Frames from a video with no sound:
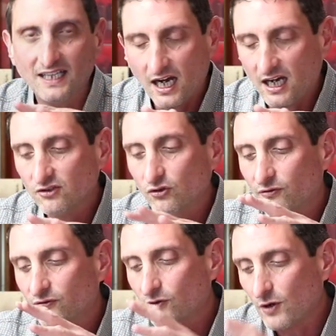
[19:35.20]
the art
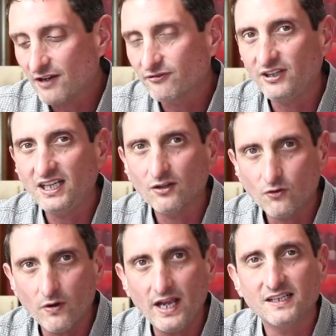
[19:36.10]
of crafting
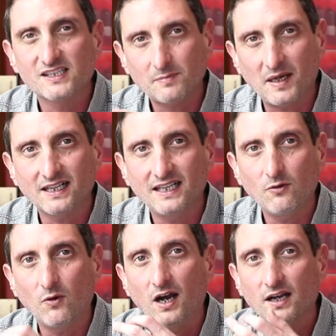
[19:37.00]
great
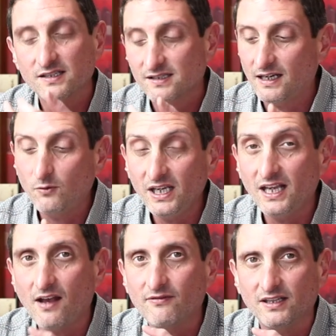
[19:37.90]
sparkling wines that we
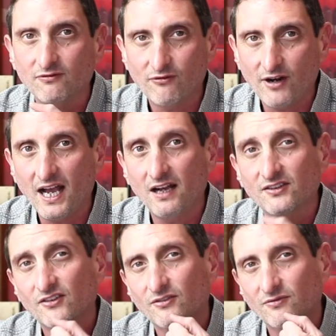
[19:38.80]
have in
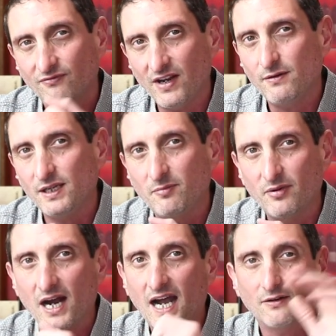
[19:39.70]
France very
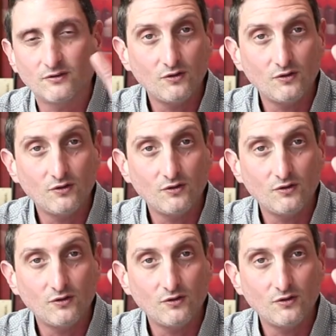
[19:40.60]
proud.